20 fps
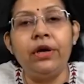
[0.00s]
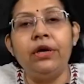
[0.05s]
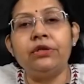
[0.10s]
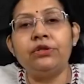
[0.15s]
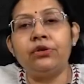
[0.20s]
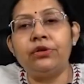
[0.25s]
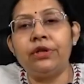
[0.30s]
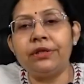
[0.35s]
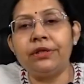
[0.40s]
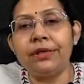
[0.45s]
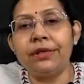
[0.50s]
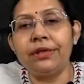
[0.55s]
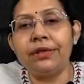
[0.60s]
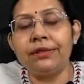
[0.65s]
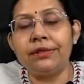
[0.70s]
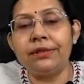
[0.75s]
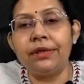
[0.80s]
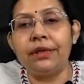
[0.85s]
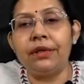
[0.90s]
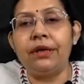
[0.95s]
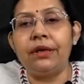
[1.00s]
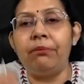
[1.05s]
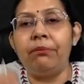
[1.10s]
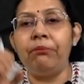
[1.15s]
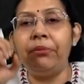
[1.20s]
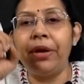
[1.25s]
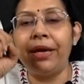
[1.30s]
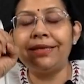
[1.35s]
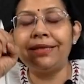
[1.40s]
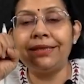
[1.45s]
So this is the
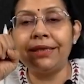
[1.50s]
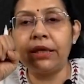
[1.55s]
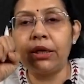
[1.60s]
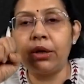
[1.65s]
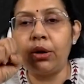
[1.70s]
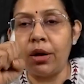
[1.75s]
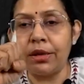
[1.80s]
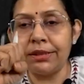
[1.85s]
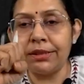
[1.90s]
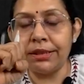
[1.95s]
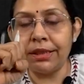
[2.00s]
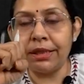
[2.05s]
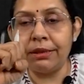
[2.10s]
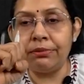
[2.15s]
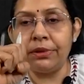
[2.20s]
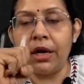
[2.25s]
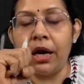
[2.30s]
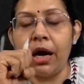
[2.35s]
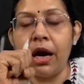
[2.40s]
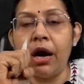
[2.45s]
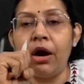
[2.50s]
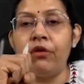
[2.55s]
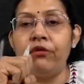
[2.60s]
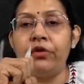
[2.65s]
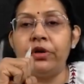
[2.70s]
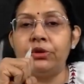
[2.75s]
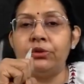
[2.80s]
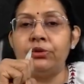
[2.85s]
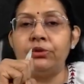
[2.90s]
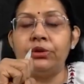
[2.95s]
basic concept how
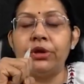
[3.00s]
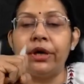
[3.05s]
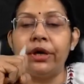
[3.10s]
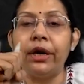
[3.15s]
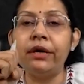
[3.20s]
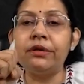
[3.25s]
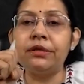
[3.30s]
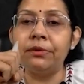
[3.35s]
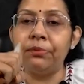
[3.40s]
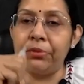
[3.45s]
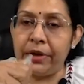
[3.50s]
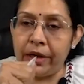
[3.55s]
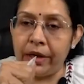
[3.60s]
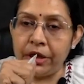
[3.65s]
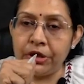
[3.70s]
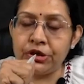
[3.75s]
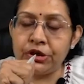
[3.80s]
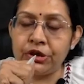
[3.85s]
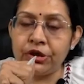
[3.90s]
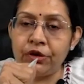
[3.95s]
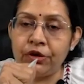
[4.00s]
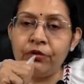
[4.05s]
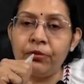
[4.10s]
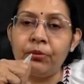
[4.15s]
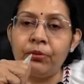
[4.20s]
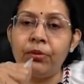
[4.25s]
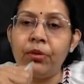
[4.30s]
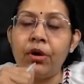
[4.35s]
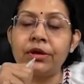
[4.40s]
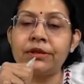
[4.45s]
we do the interpretation of
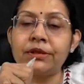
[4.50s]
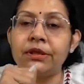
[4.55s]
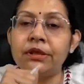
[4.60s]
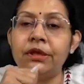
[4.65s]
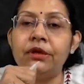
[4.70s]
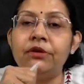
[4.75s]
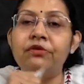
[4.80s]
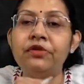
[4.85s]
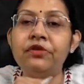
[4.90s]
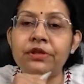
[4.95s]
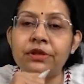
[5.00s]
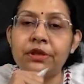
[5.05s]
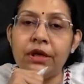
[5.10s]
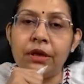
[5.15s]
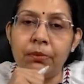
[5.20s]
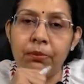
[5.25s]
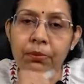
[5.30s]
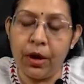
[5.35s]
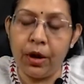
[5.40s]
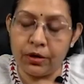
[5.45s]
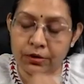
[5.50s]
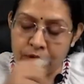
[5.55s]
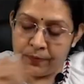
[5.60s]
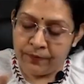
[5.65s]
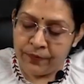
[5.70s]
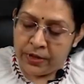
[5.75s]
box and whisker plot.